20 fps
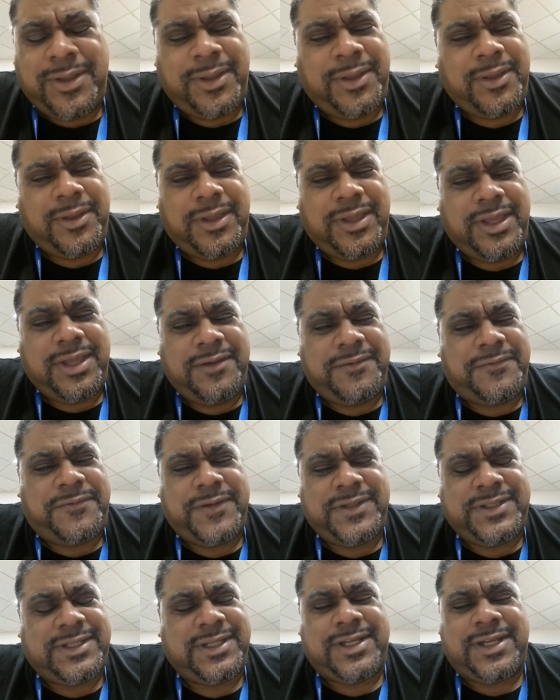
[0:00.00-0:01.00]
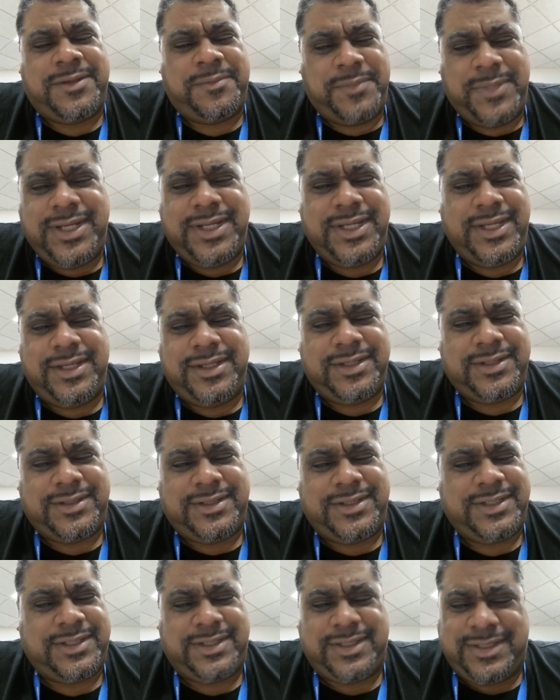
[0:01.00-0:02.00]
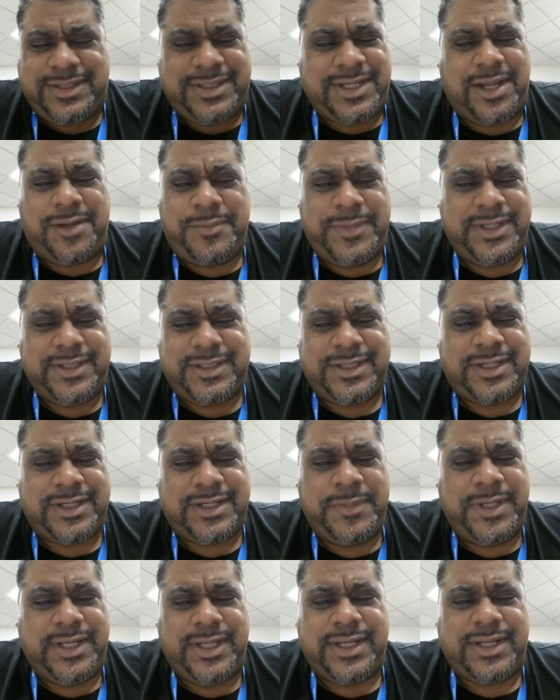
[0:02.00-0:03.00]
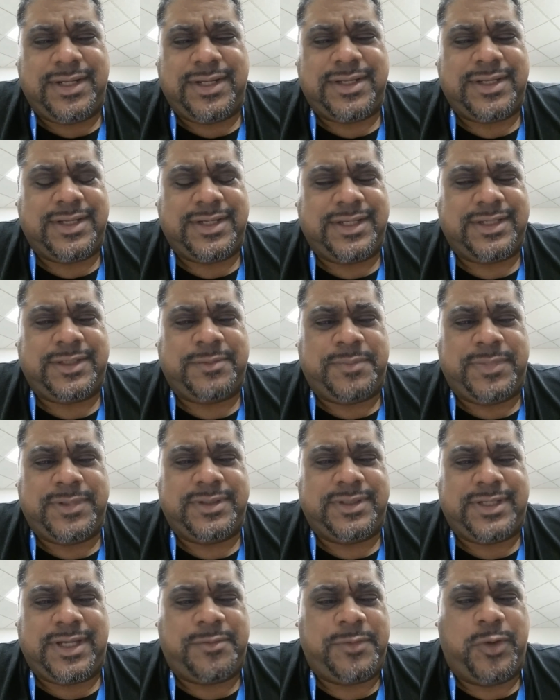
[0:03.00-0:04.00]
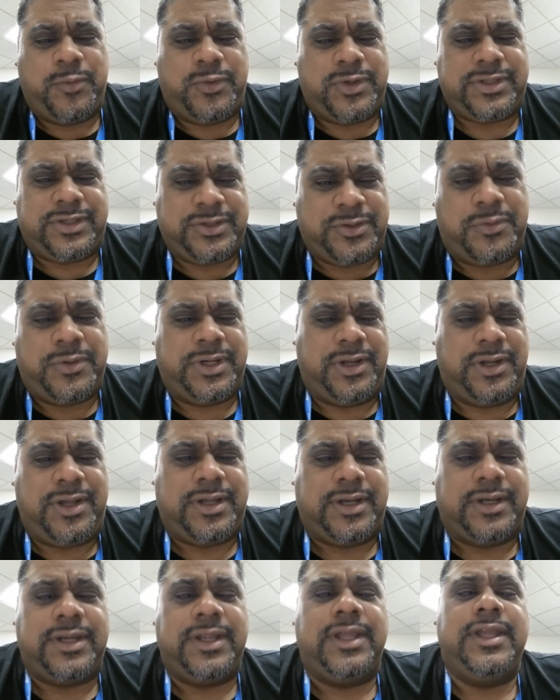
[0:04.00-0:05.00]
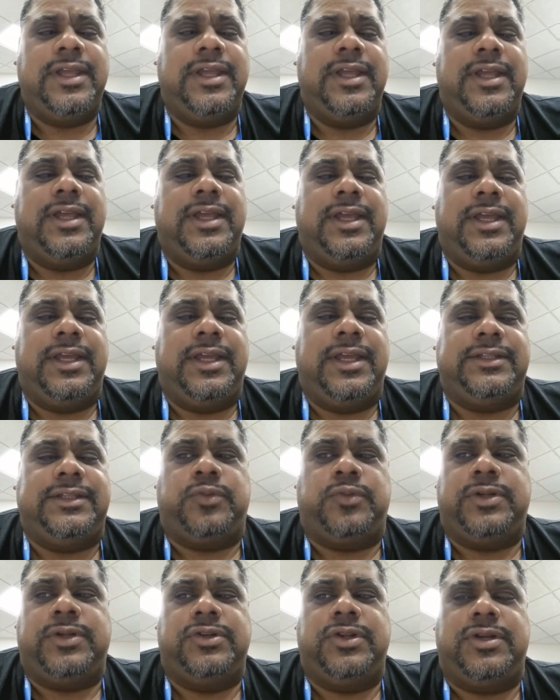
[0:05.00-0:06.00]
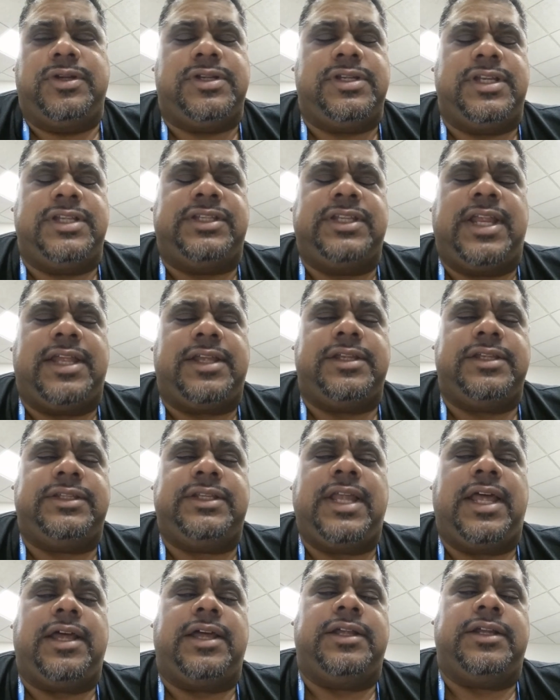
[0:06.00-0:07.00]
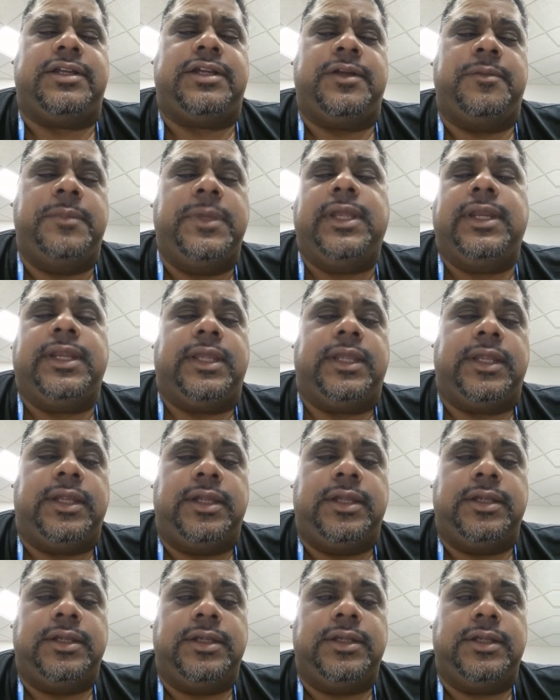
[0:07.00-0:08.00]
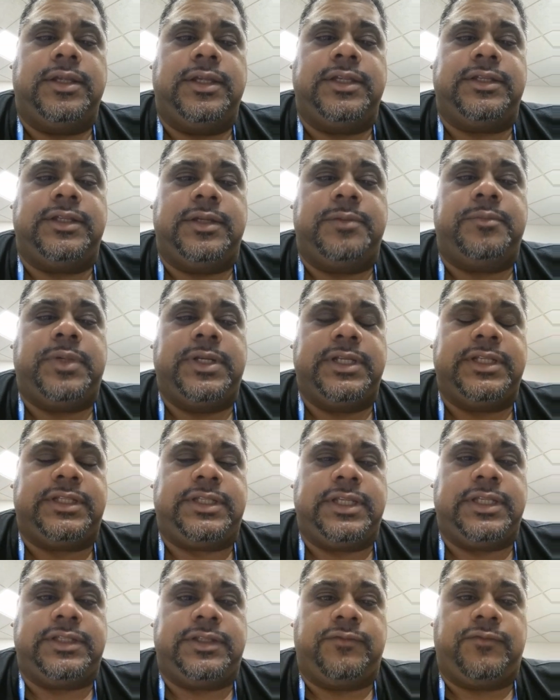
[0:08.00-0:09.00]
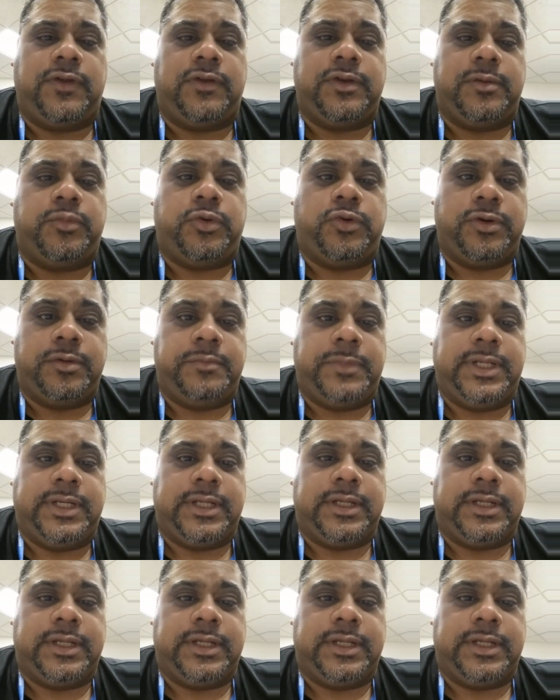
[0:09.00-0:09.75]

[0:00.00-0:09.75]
if it's a committee, just tell me it's a committee and tell me what's going on. He says, well, no, it's not a committee, but it's a very important meeting.